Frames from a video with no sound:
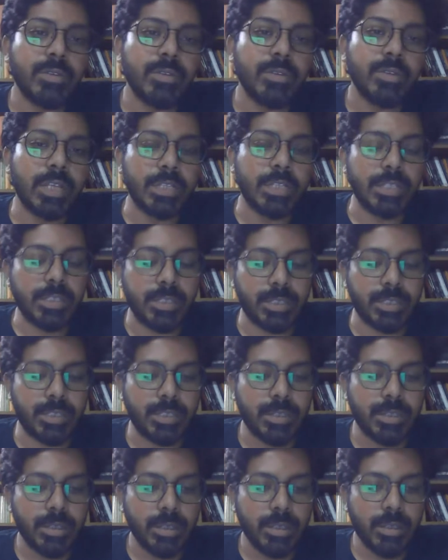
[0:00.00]
that is
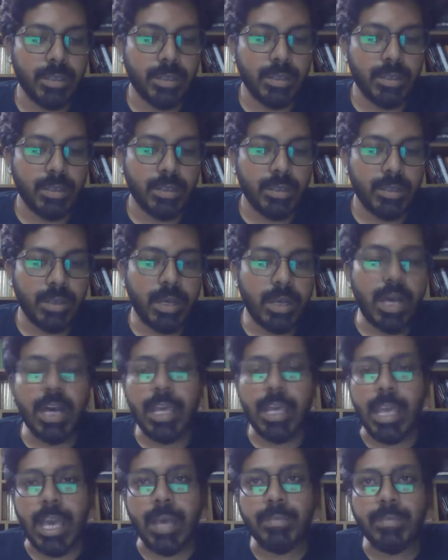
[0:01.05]
I
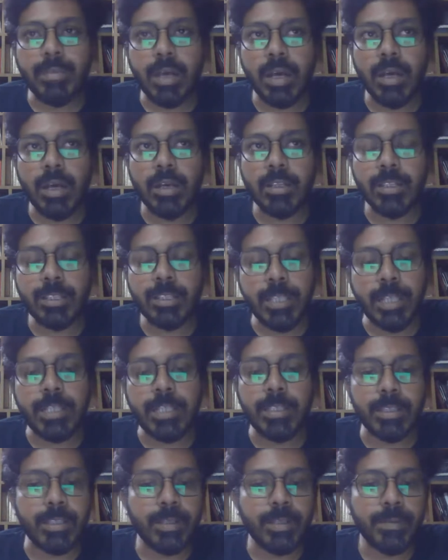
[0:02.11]
Am a Dalit.